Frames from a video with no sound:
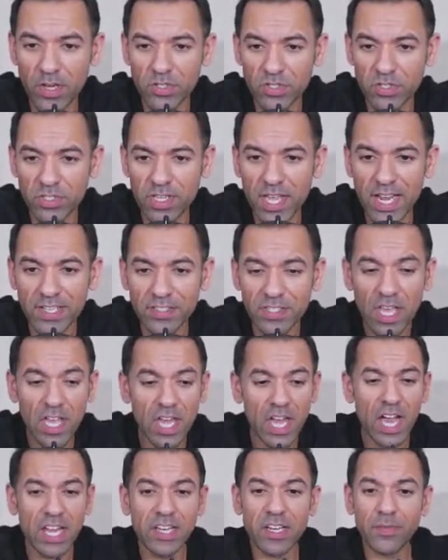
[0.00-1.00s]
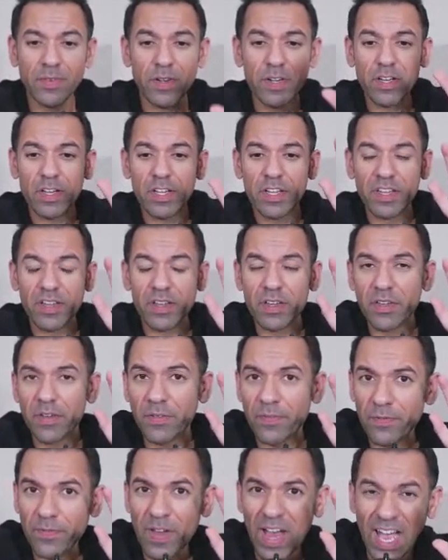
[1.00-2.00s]
guys. Another
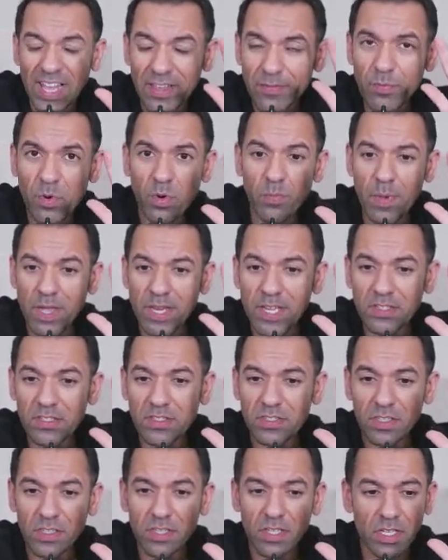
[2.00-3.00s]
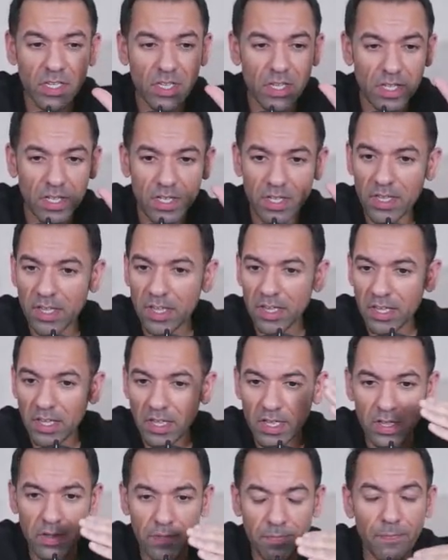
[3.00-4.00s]
5 more minutes,
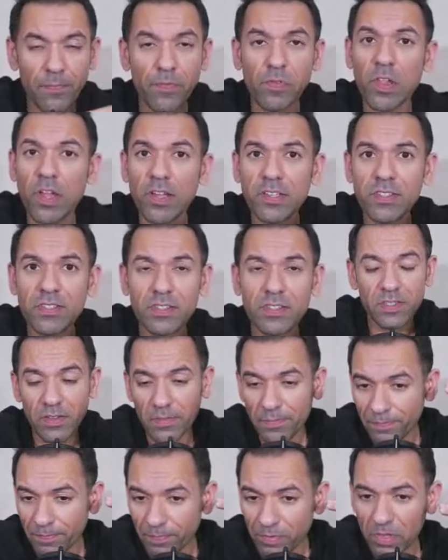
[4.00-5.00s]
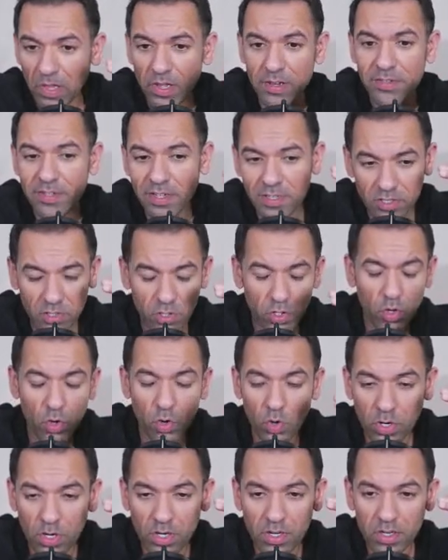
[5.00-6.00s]
flood flood
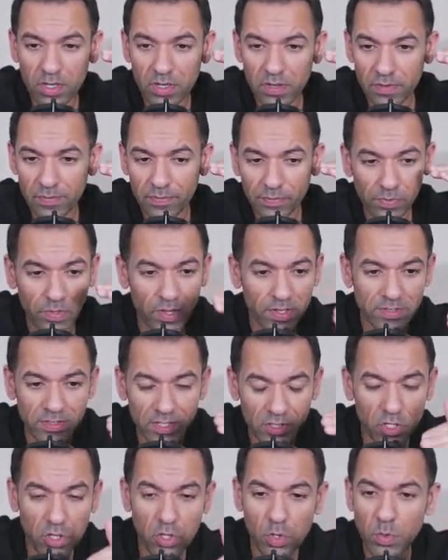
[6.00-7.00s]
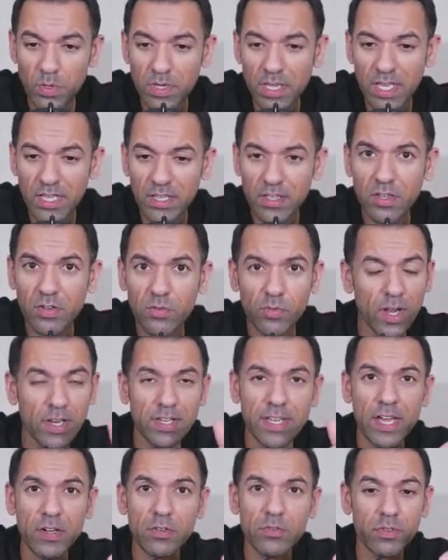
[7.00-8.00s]
your flood the Q&A right
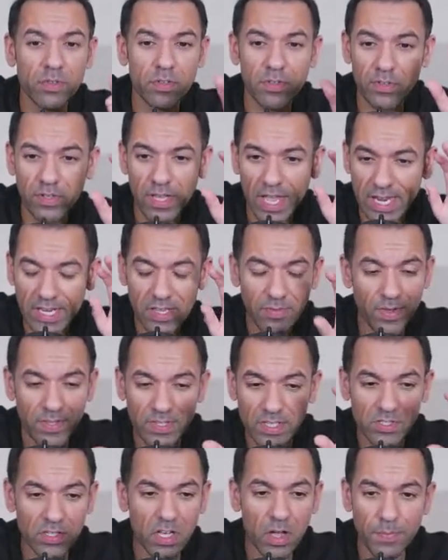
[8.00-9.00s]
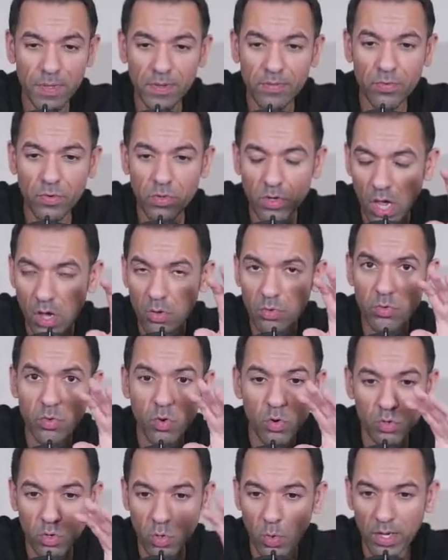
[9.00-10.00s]
now. Anything that's coming through, I'll go
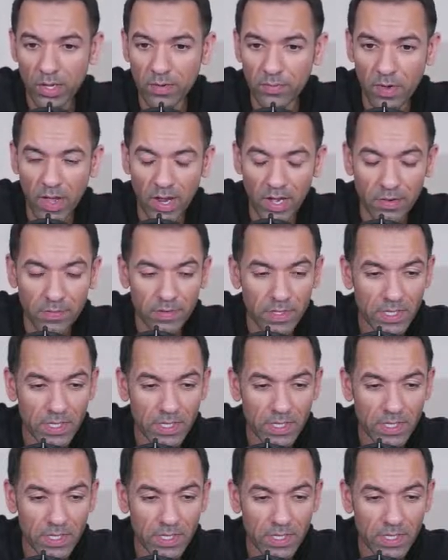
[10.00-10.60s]
quick fire.